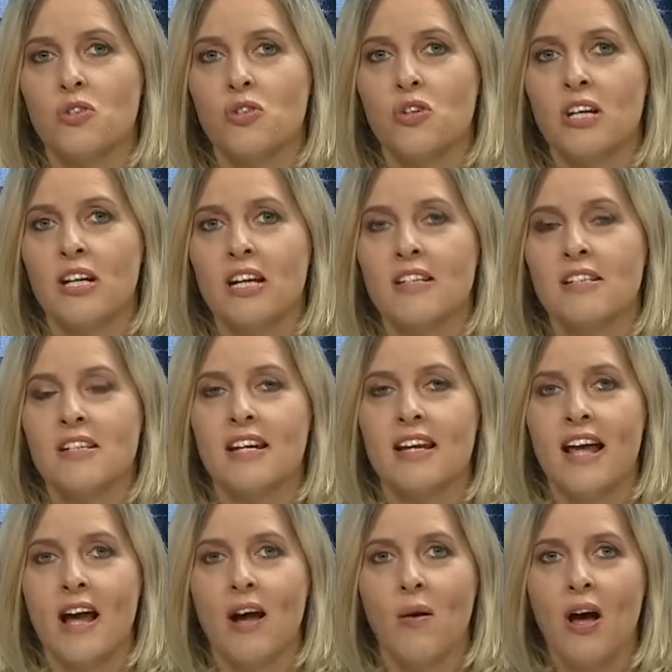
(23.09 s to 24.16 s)
We're joining us
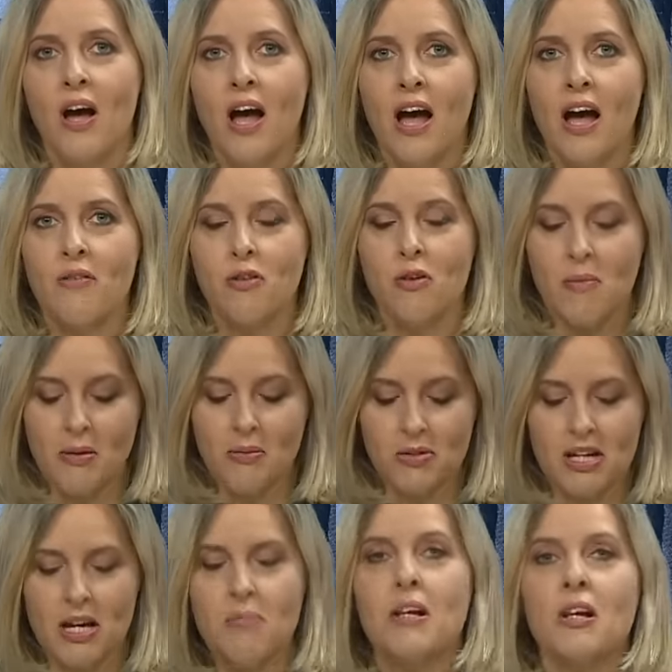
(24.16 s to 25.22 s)
now uh, from
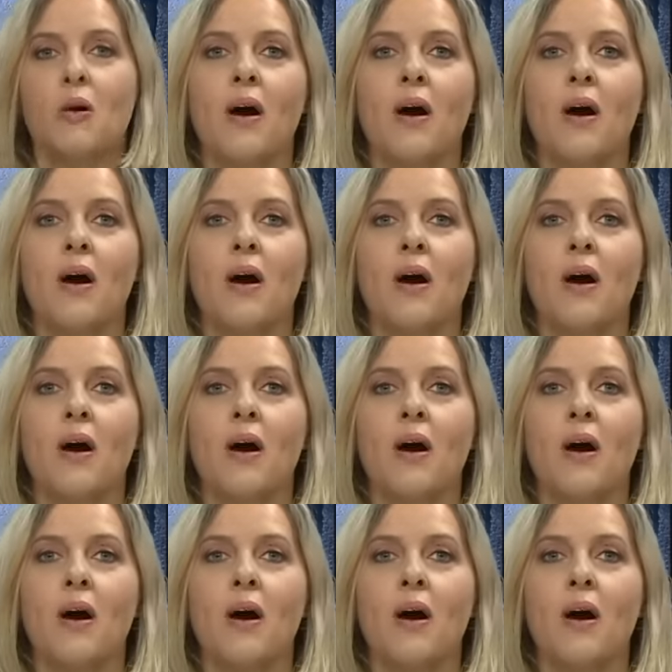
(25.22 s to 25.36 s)
Abu Dhabi.